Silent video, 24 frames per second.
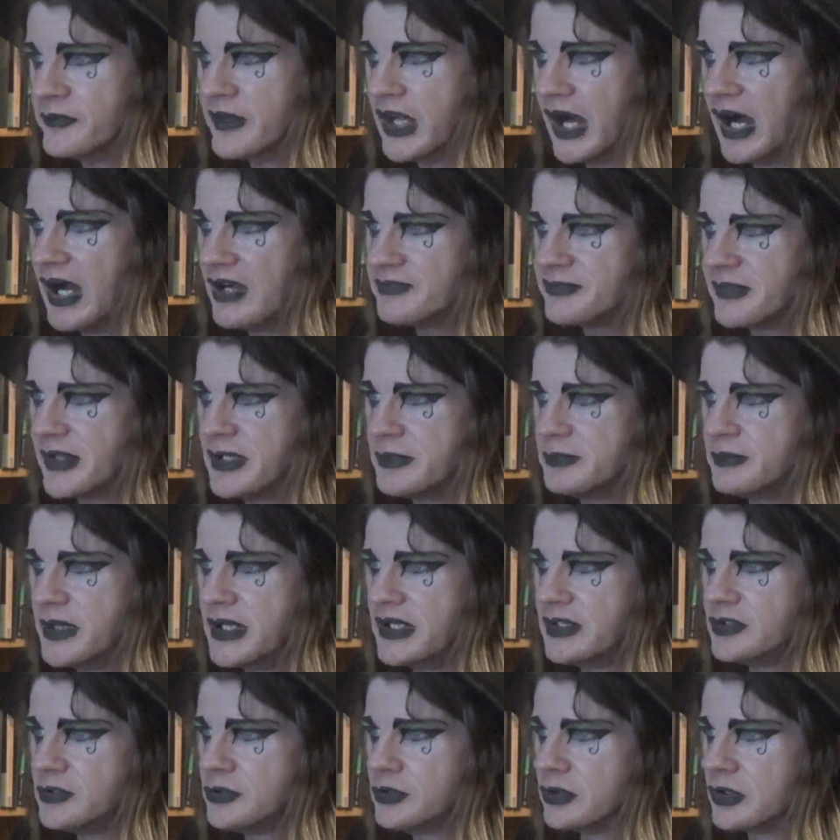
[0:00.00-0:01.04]
I find
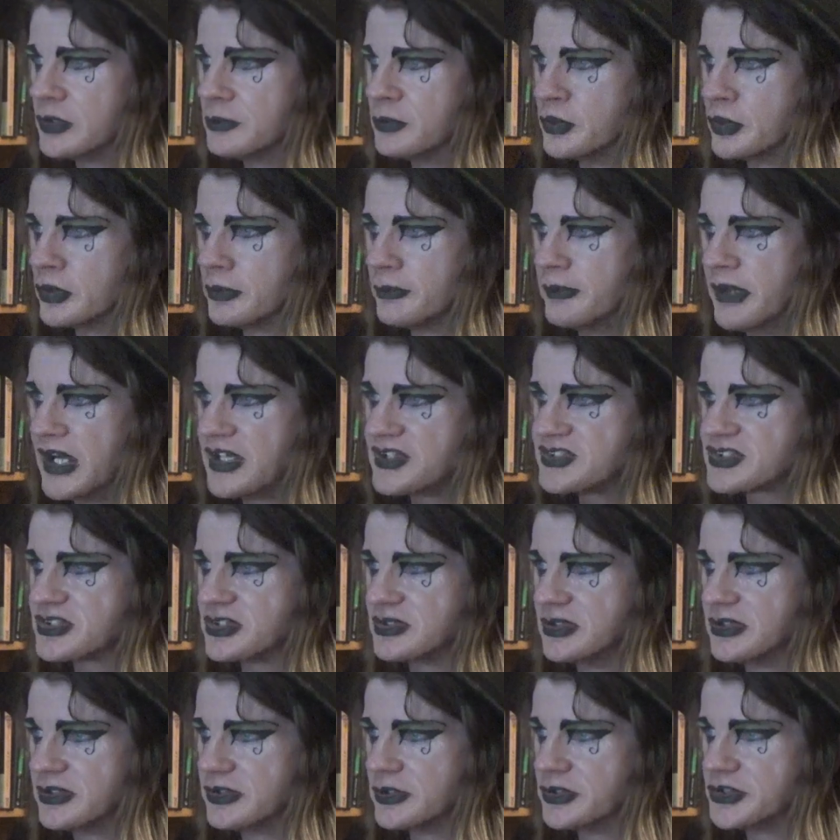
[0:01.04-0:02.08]
men who are more
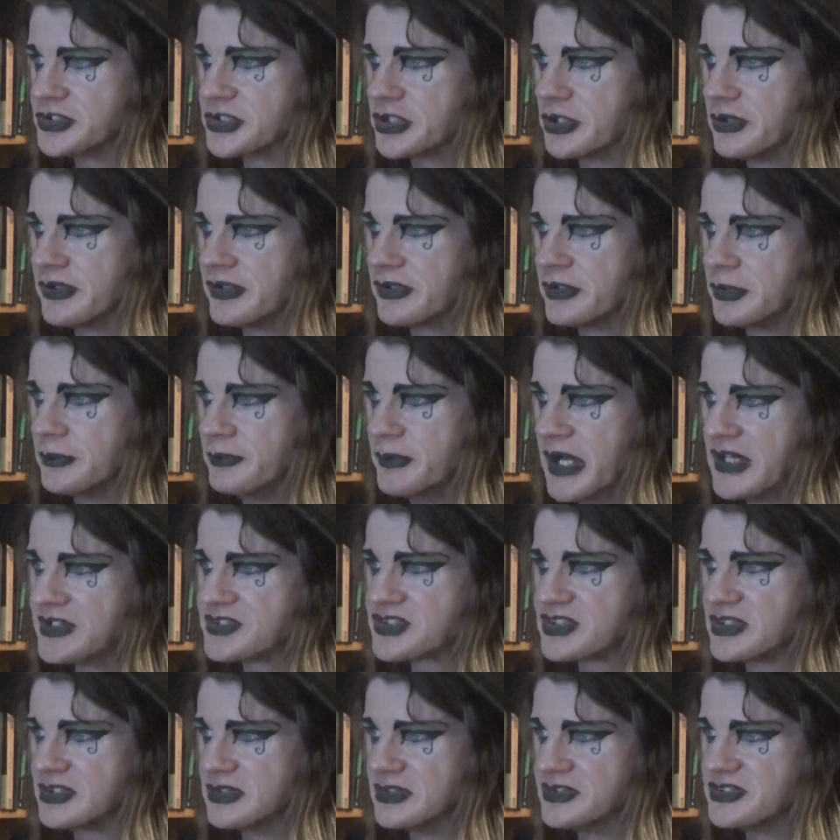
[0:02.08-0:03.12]
masculine are showing their
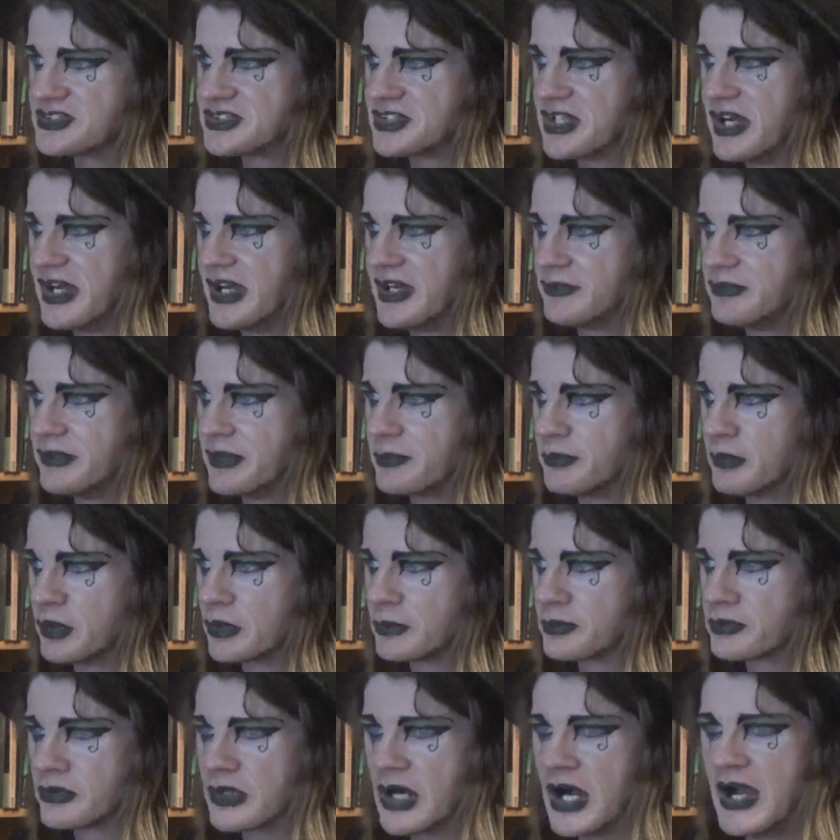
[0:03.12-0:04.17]
masculine side with more
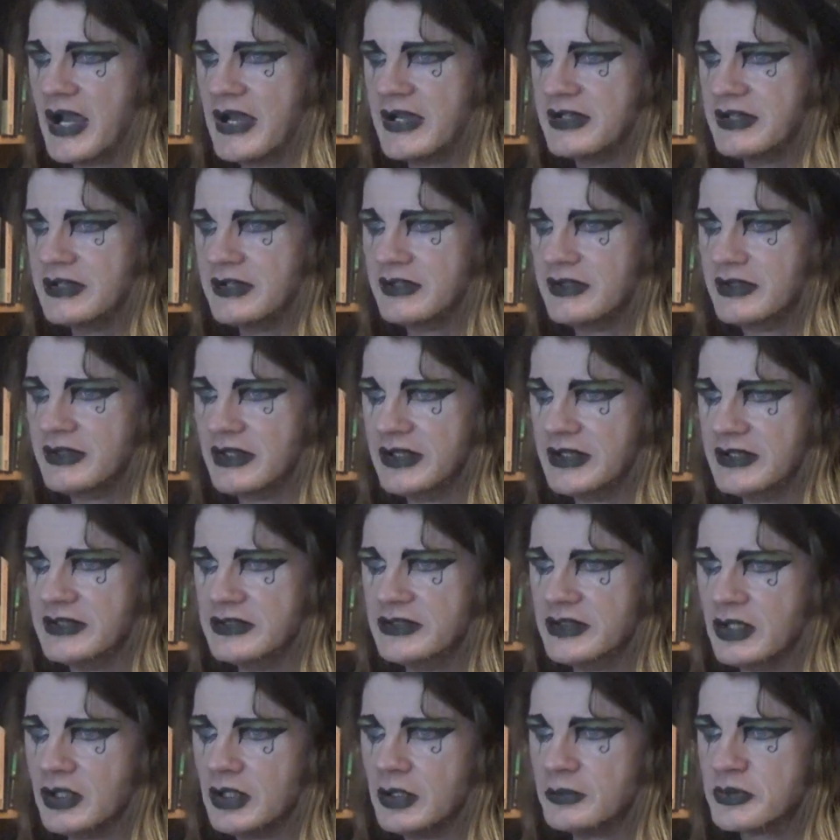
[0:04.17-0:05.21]
pride in an
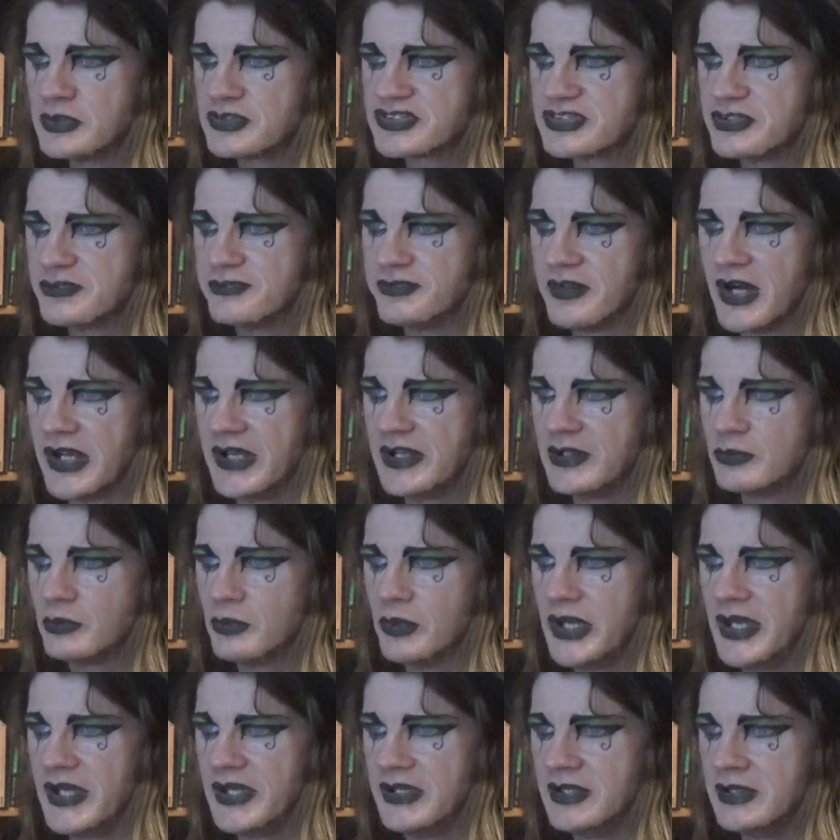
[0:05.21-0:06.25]
almost defiant
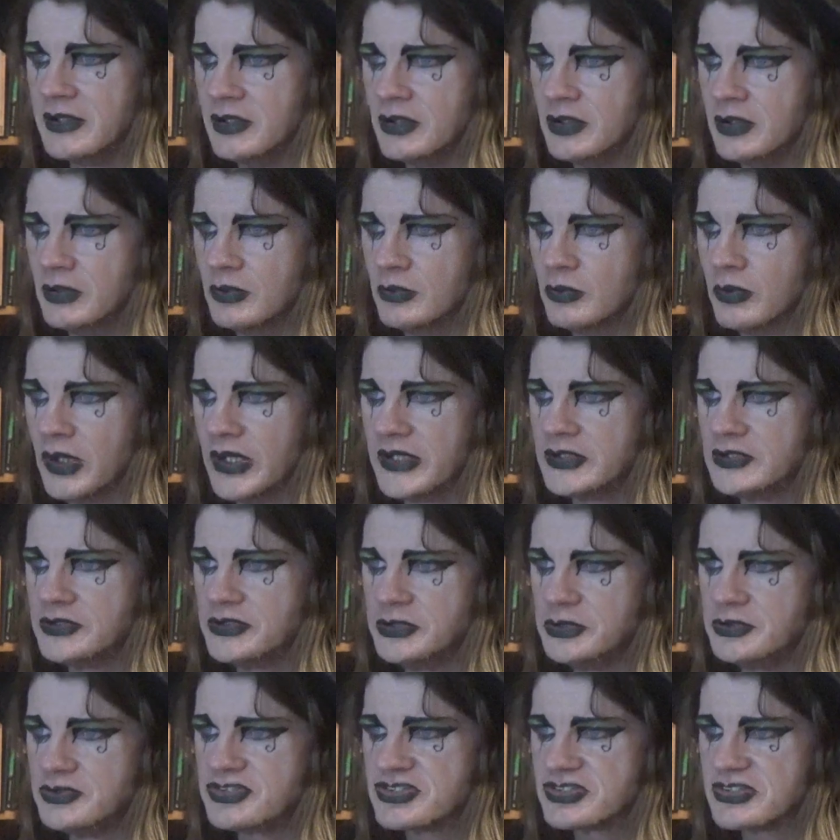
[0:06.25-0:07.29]
way. Why don't
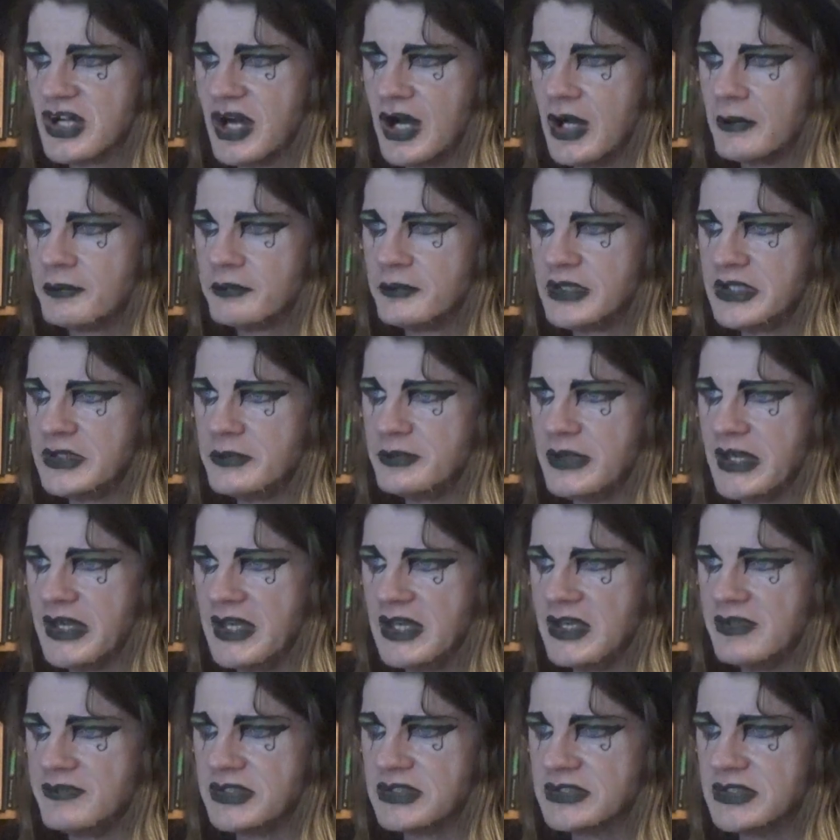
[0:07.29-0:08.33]
you stop me
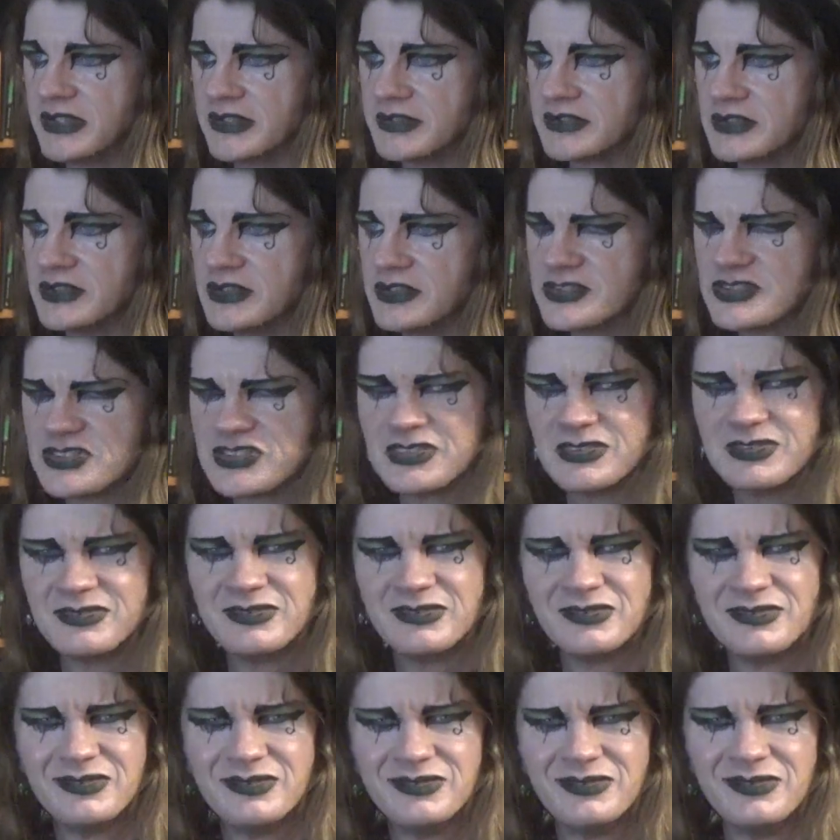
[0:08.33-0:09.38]
behaving like this?
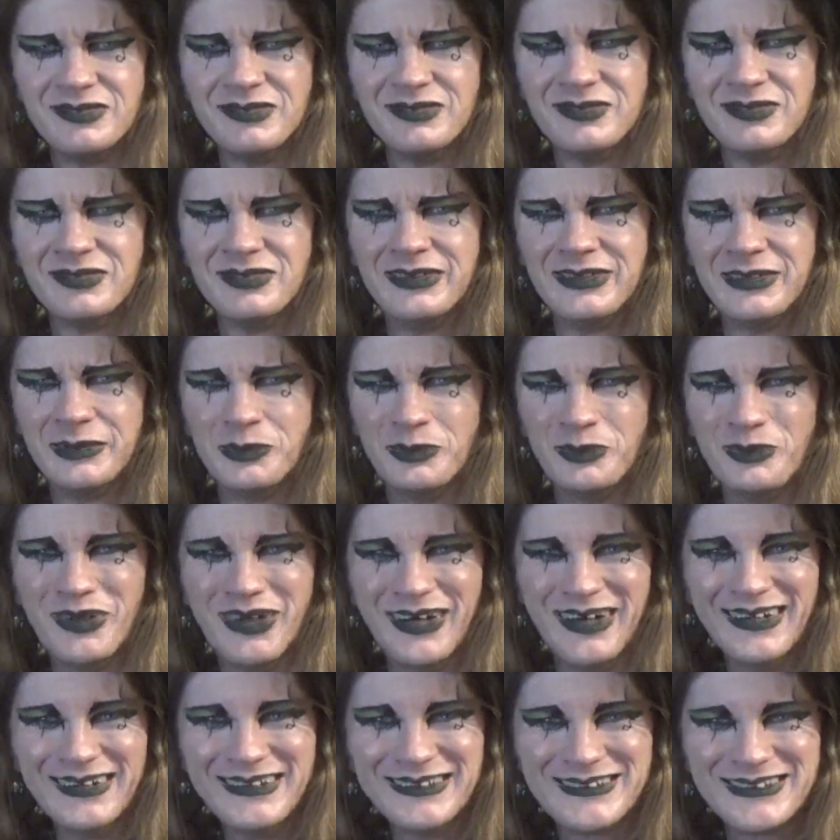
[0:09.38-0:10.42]

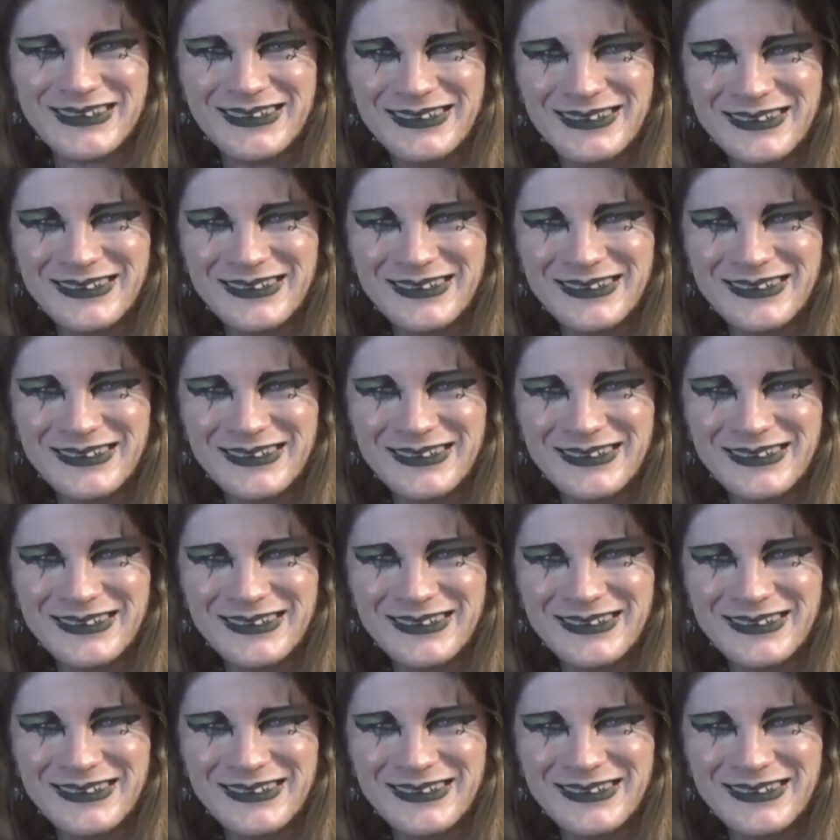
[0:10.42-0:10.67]
What?